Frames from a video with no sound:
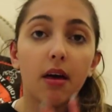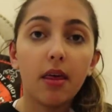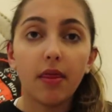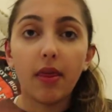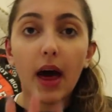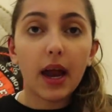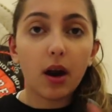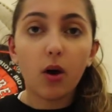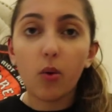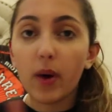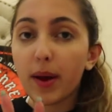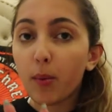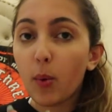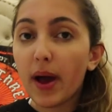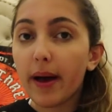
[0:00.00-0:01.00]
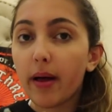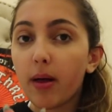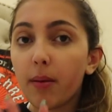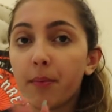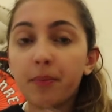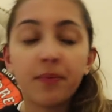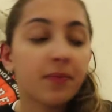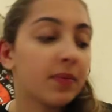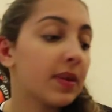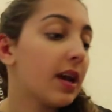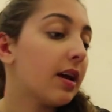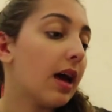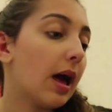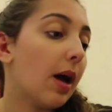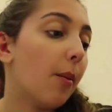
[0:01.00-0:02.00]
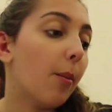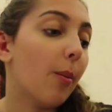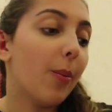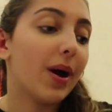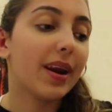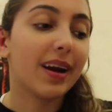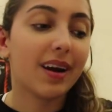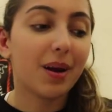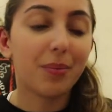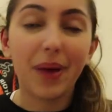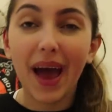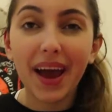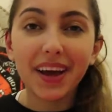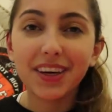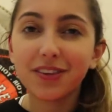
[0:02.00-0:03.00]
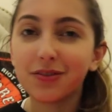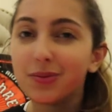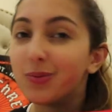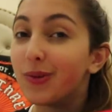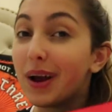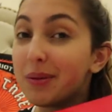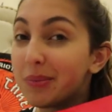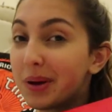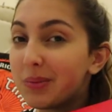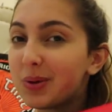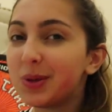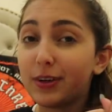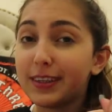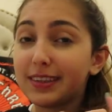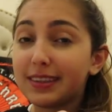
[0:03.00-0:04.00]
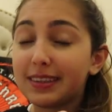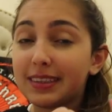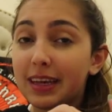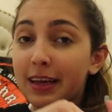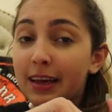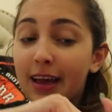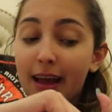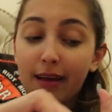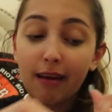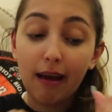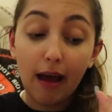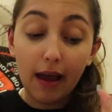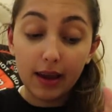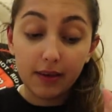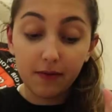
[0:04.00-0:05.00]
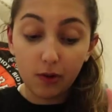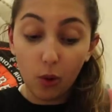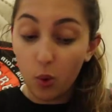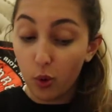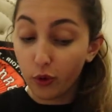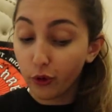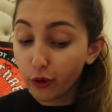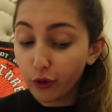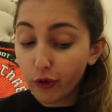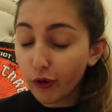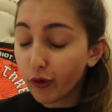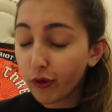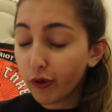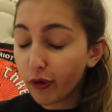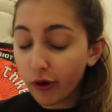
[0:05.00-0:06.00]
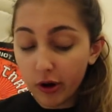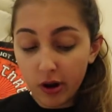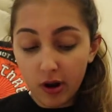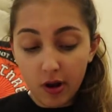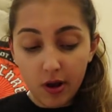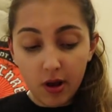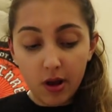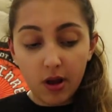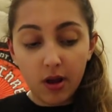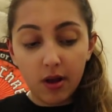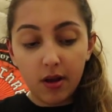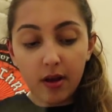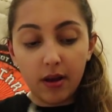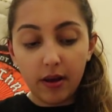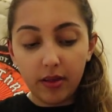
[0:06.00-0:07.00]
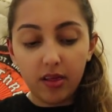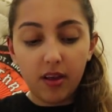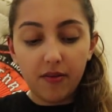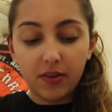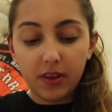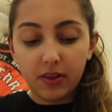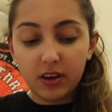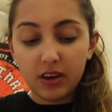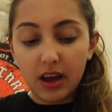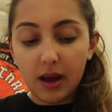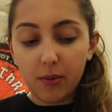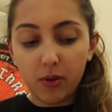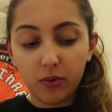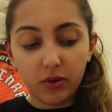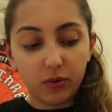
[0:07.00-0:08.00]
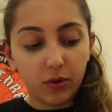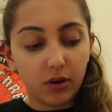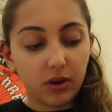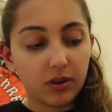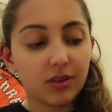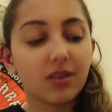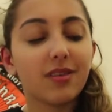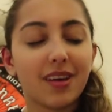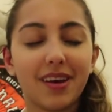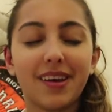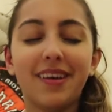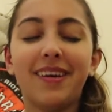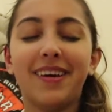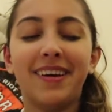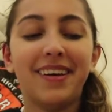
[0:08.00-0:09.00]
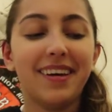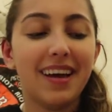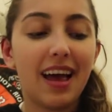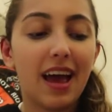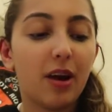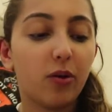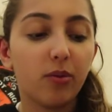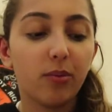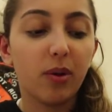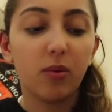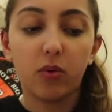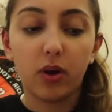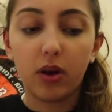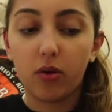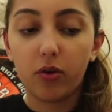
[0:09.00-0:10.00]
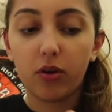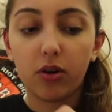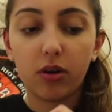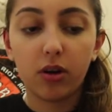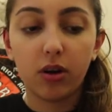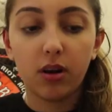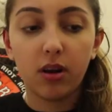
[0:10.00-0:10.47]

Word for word: That all went well but I got a package from Redbubble prints I even ordered. I love that the tab always works. I don't remember what I ordered.